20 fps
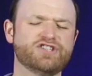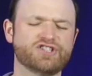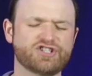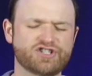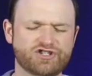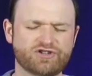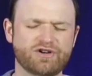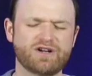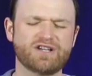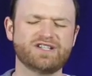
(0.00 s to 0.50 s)

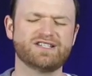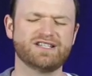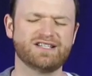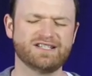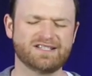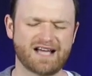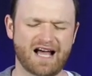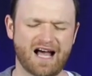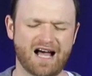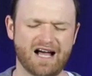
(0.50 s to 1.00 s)

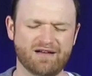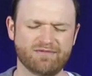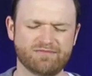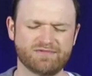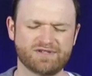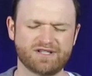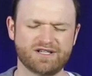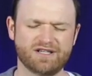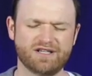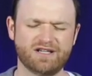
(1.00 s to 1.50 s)
distressing
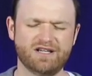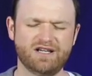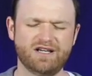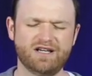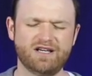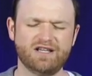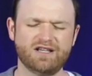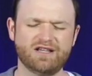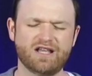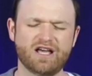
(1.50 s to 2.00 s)
times,
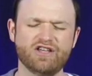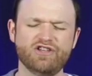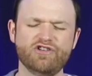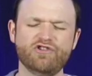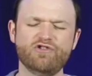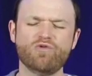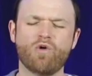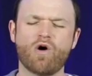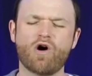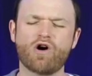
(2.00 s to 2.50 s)
that
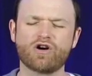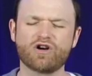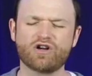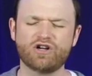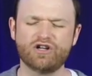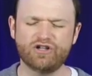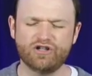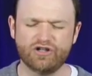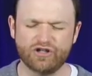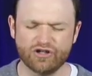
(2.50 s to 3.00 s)
you
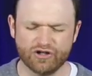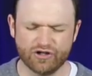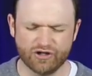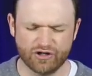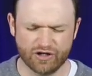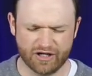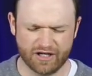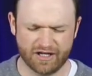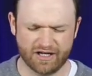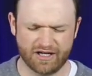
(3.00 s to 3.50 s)
are
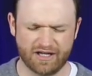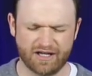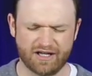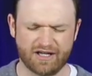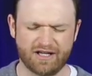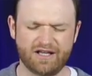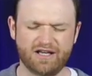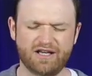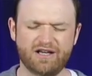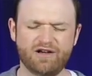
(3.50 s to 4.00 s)
good.
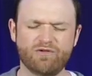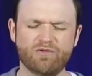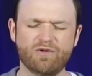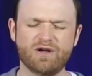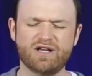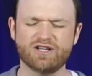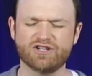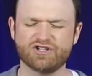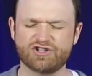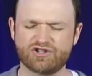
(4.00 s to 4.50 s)

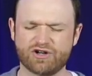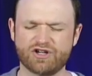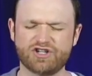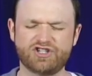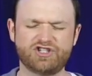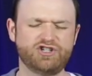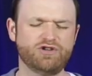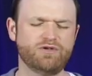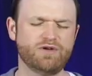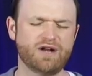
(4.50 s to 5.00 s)
We can
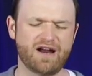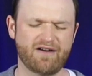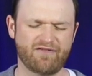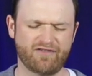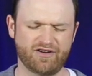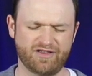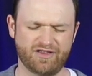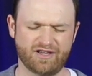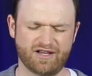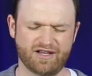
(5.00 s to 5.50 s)
trust you in
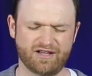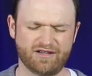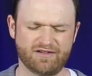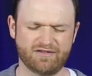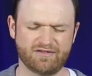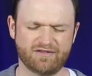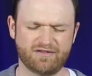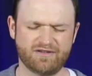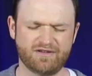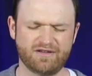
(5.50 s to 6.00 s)
everything,
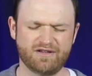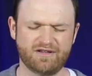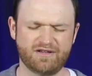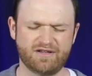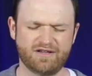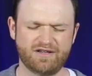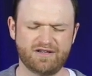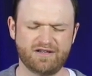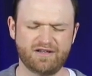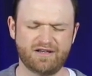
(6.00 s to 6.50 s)

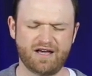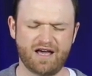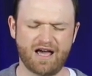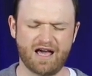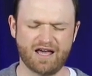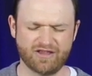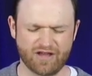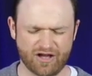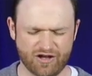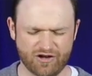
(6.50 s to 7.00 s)

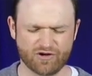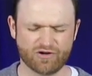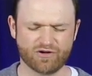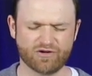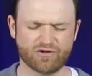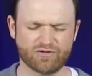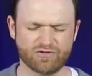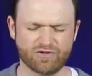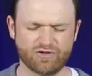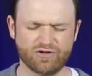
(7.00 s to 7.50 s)
and that
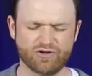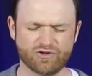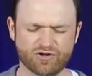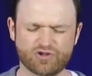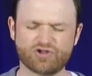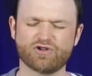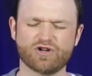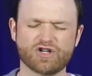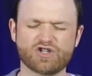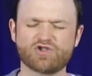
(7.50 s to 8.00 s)
you're
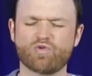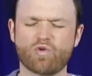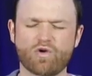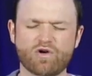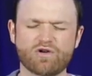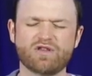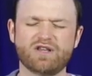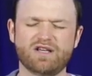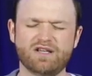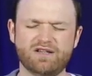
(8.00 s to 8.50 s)

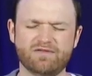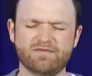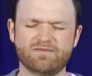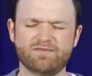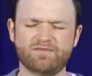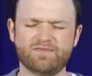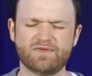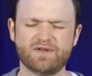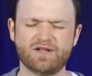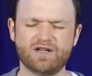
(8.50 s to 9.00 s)
trustworthy.
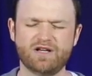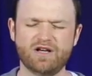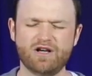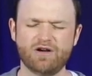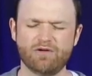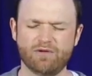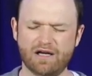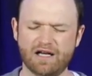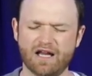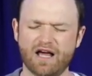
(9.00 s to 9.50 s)

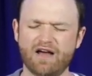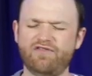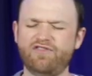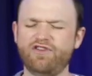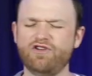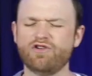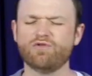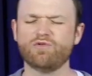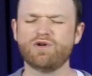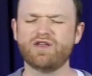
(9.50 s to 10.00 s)
We love
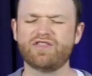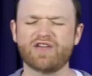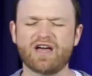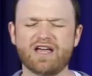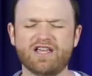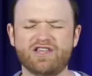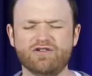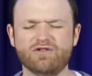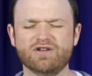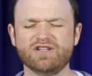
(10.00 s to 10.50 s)
you and we
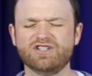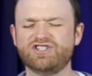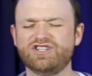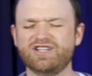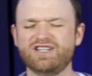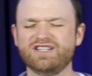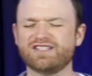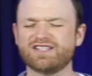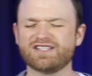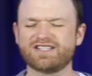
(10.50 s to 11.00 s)
thank you. In
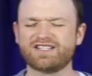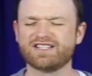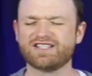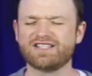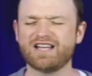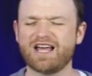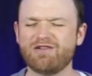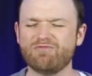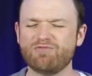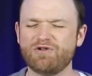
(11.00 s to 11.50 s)
Jesus'
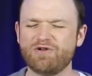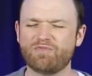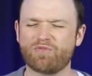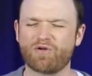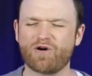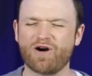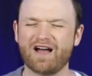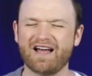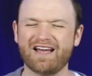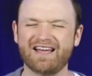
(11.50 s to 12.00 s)
name we
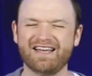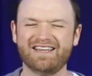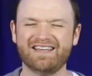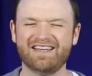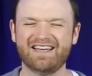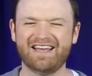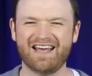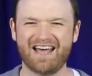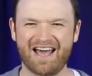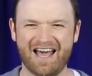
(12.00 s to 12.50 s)
pray.
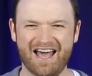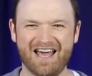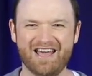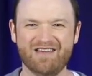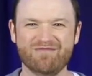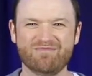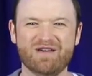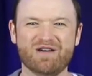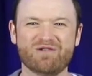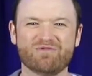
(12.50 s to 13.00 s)

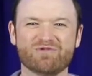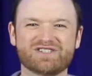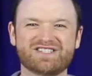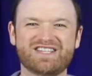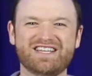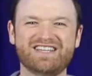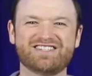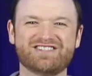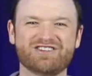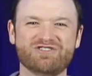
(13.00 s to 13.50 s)
Amen. We'll
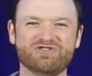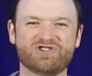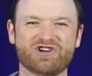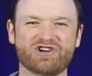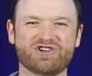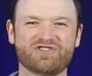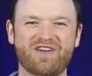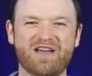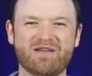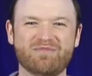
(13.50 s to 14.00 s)
see you soon,
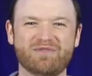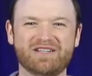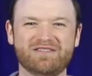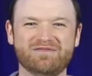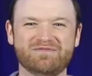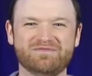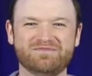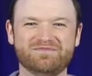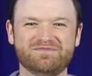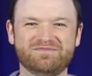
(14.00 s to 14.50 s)
church family.